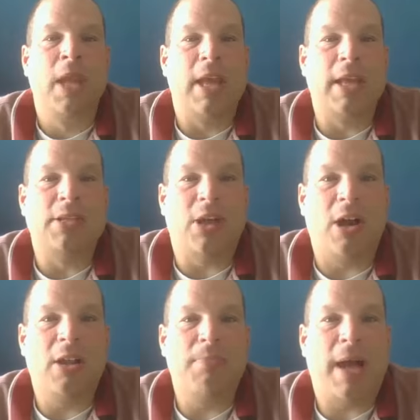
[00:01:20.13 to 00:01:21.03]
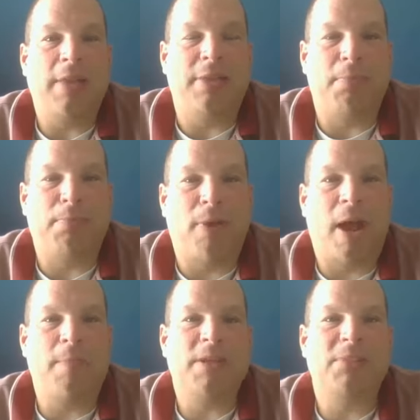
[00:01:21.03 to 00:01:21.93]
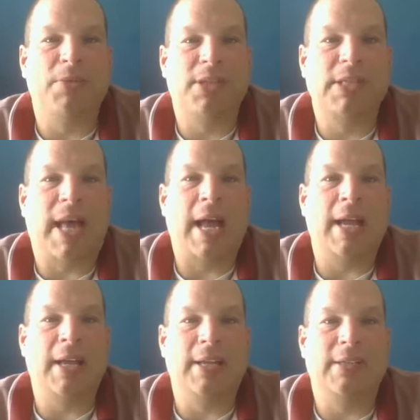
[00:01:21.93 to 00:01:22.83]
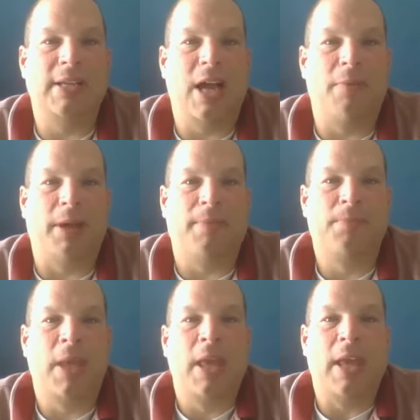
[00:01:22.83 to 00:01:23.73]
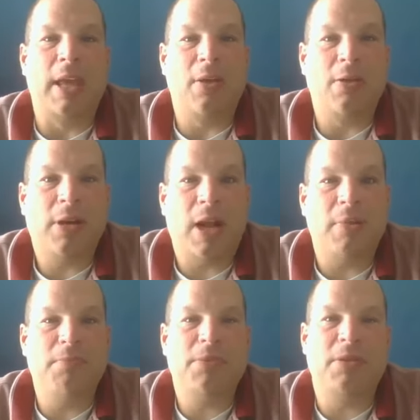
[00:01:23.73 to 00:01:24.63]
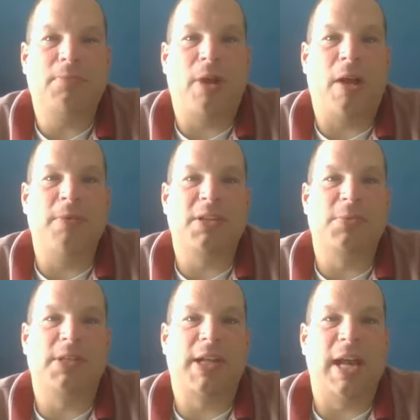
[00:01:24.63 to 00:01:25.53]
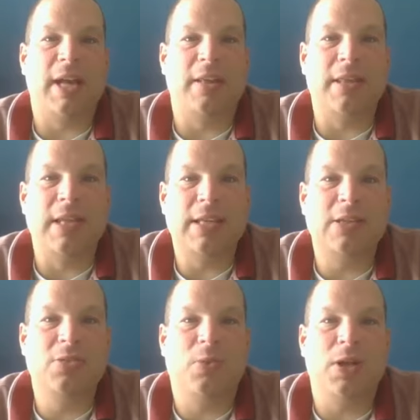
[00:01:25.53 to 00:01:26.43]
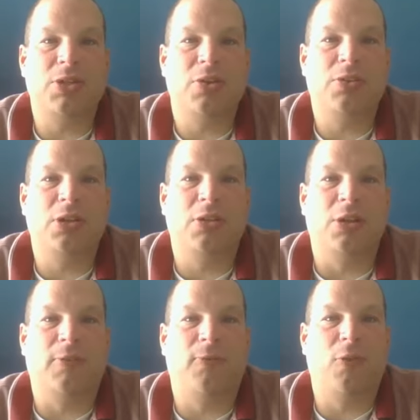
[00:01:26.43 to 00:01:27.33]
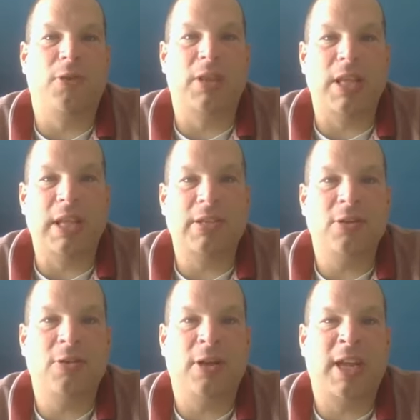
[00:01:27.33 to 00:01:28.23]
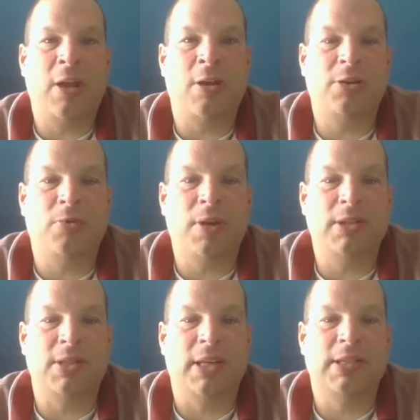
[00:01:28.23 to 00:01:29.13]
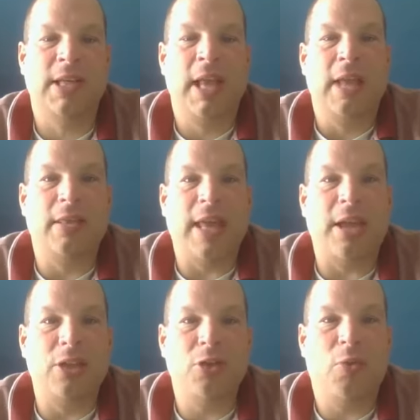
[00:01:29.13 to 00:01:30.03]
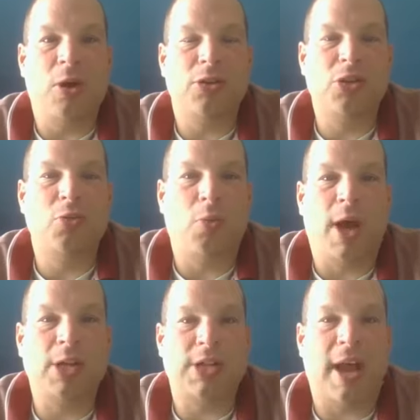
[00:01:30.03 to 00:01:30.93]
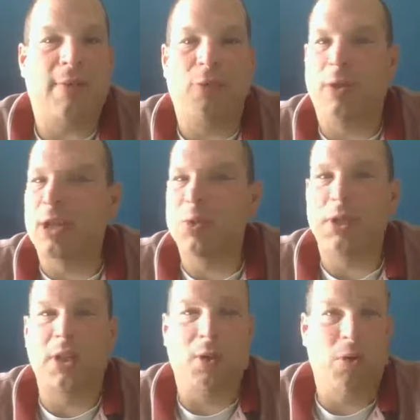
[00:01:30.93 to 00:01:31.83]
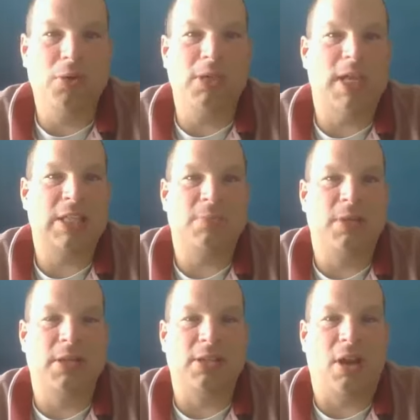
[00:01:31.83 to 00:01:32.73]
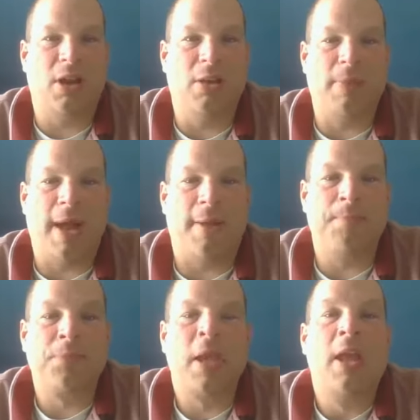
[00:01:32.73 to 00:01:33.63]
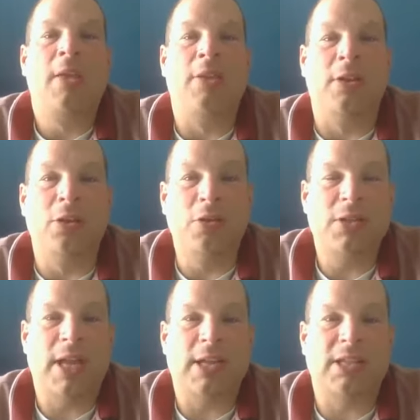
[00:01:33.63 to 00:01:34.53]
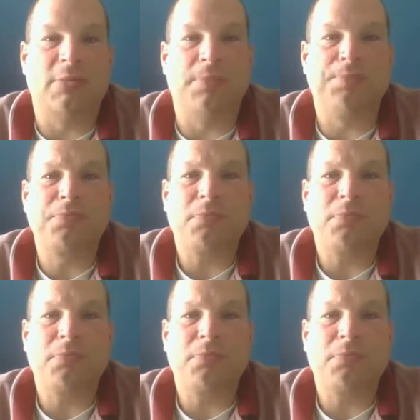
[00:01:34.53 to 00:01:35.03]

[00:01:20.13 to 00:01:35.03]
is all about the promised Messiah is coming. Here comes the promised Messiah. This is what you're to look for. These are the characteristics that you are to watch out for. That's what the Old Testament is all about. The New Testament